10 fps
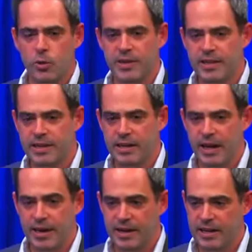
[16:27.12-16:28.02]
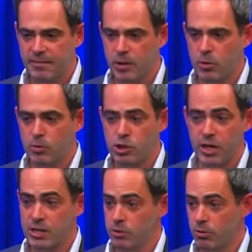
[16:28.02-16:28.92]
So I think in any given
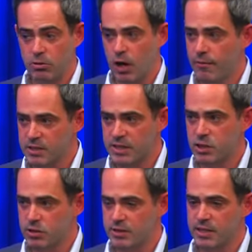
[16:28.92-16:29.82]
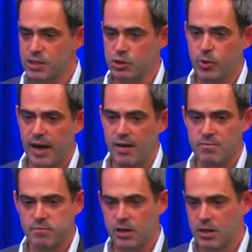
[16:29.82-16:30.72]
negotiation or conversation like this, you
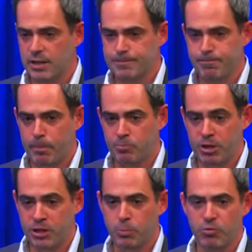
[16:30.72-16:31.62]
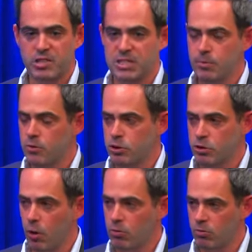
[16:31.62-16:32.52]
have clear principles.
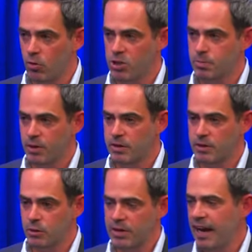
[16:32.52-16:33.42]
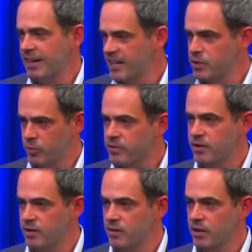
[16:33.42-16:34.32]
You don't cross, but you got to get to a
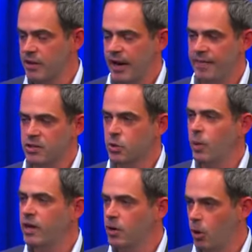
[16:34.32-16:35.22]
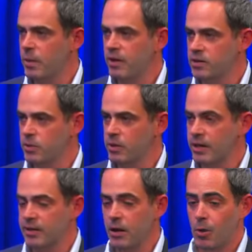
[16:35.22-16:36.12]
deal. And there's a way to go about
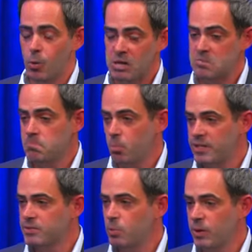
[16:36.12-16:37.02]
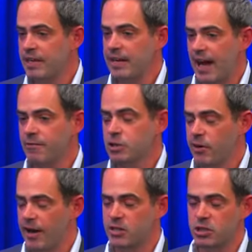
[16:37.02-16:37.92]
doing it. We have a
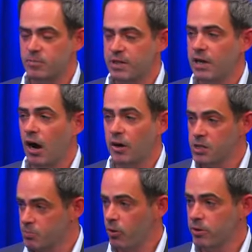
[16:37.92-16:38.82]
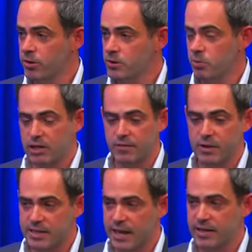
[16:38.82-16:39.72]
strategy of being honest brokers. We'll give
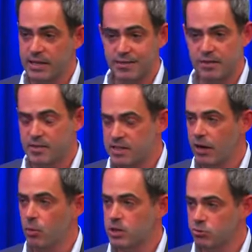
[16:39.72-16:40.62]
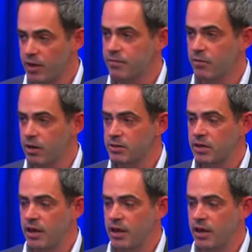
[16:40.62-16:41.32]
you data, even if it's not always great for us.